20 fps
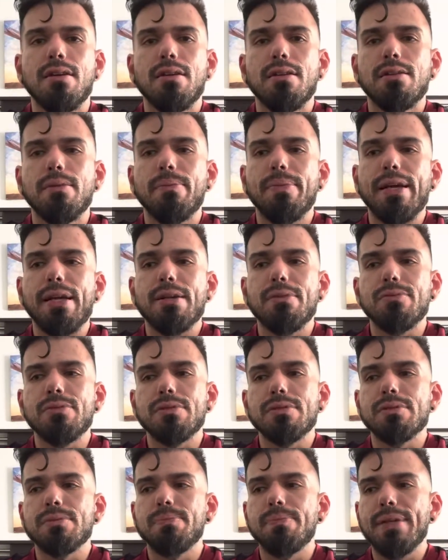The band
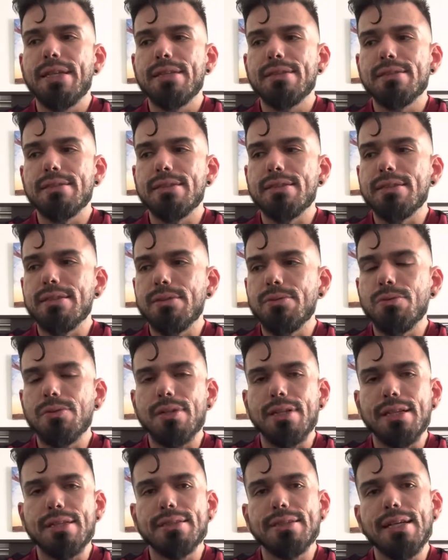was basically what
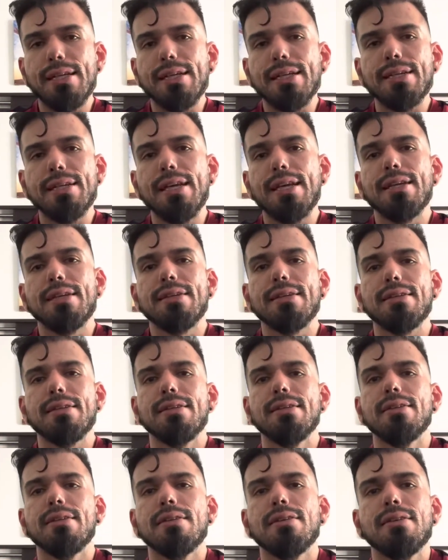I dedicated
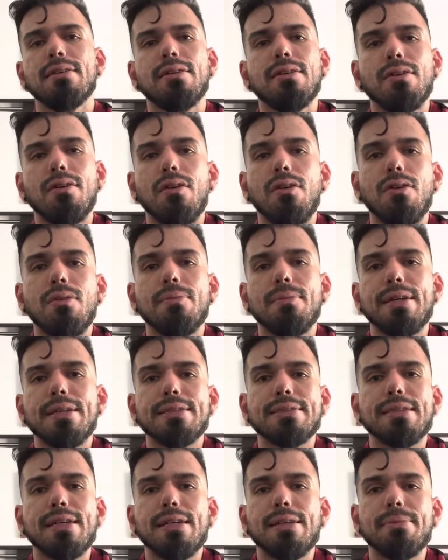all my
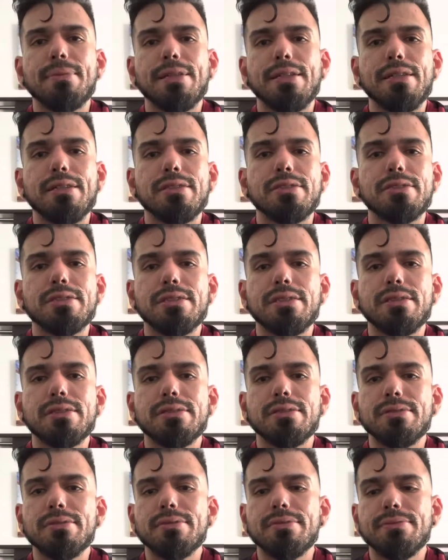time and energy
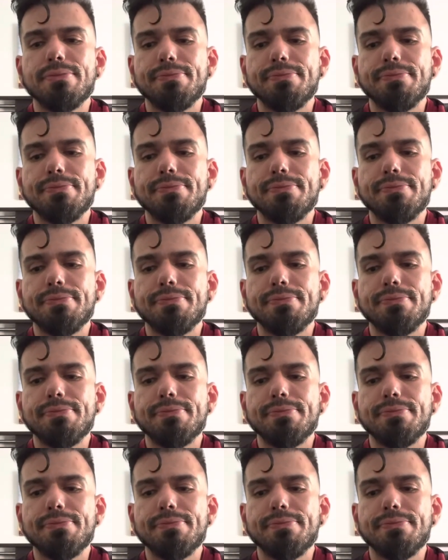into.